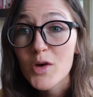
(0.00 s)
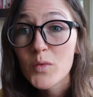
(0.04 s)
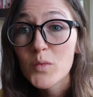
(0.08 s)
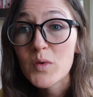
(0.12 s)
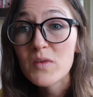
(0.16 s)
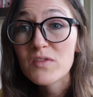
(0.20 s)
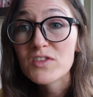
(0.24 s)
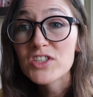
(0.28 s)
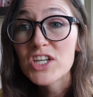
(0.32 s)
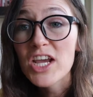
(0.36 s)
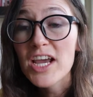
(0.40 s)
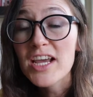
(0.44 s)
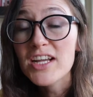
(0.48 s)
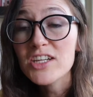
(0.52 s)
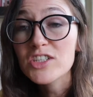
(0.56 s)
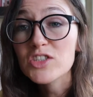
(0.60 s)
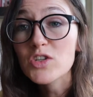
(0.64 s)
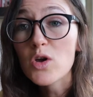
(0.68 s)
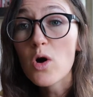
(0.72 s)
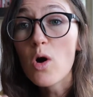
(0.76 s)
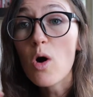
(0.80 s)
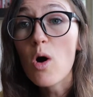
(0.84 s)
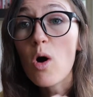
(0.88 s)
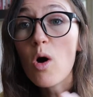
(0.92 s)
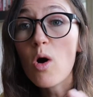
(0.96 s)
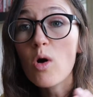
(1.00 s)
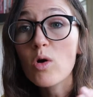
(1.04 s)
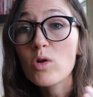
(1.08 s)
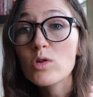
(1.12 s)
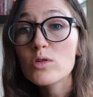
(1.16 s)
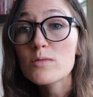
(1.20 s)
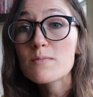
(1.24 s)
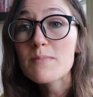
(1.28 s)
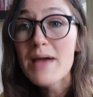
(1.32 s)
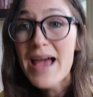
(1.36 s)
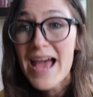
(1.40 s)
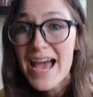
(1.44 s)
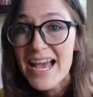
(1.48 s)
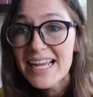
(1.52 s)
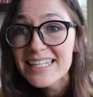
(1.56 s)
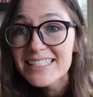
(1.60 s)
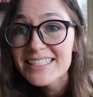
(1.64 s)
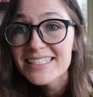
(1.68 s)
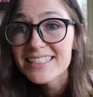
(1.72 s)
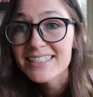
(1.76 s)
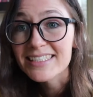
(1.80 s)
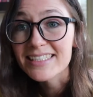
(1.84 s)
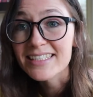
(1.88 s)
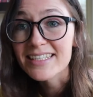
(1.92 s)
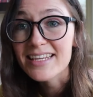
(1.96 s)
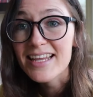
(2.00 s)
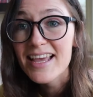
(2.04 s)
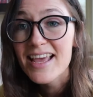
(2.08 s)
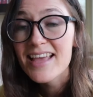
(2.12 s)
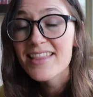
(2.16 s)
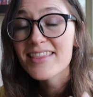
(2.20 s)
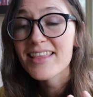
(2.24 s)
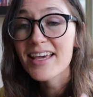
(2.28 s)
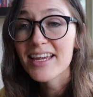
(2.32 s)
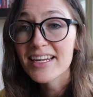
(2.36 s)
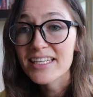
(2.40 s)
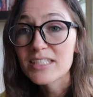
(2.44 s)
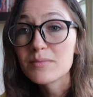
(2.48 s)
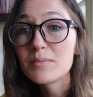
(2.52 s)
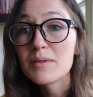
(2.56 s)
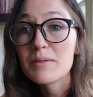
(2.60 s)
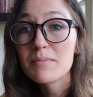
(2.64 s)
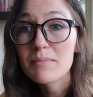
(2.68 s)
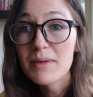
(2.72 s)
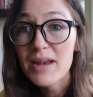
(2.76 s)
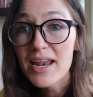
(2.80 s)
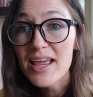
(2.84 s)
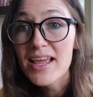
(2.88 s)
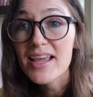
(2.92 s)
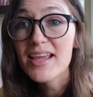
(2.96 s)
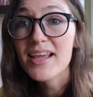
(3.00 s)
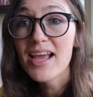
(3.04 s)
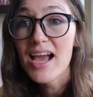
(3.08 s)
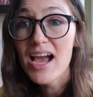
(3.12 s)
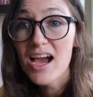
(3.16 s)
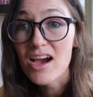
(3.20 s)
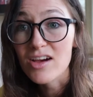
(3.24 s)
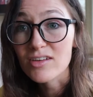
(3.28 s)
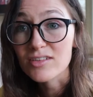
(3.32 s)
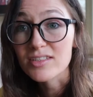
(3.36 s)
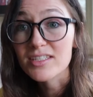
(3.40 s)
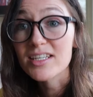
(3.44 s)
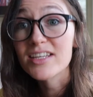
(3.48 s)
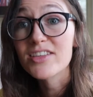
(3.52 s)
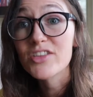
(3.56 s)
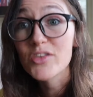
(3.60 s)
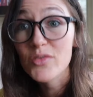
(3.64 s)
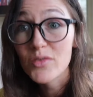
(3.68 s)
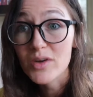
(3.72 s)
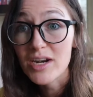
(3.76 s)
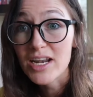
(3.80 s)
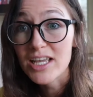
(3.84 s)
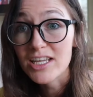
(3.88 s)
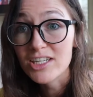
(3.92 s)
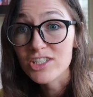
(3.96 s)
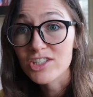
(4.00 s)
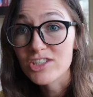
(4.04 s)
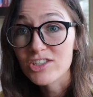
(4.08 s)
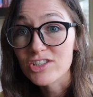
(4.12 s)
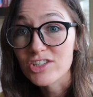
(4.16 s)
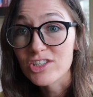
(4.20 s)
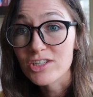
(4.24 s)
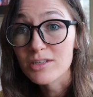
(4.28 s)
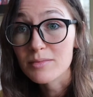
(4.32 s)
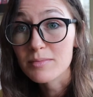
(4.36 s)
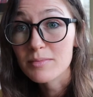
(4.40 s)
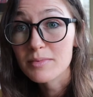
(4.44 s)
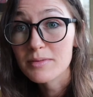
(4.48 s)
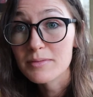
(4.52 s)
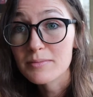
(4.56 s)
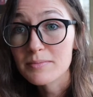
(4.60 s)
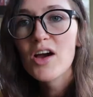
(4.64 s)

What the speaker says: We've changed a whole pattern that has been playing out in the relationship.